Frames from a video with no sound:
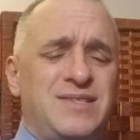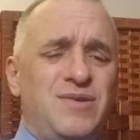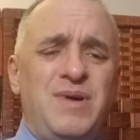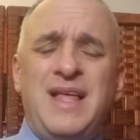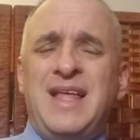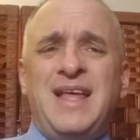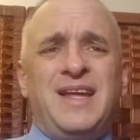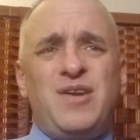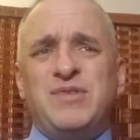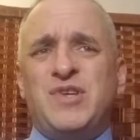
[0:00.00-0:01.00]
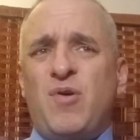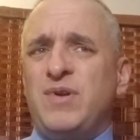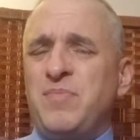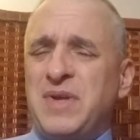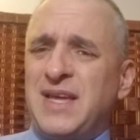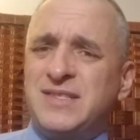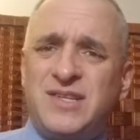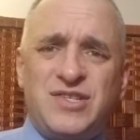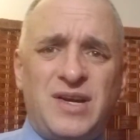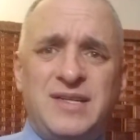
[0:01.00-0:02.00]
So, he's going up against
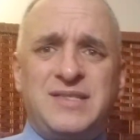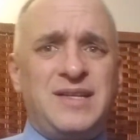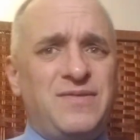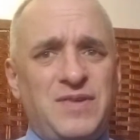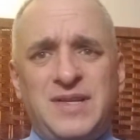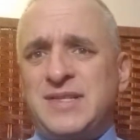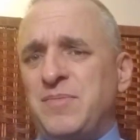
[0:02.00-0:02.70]
the Giants defense.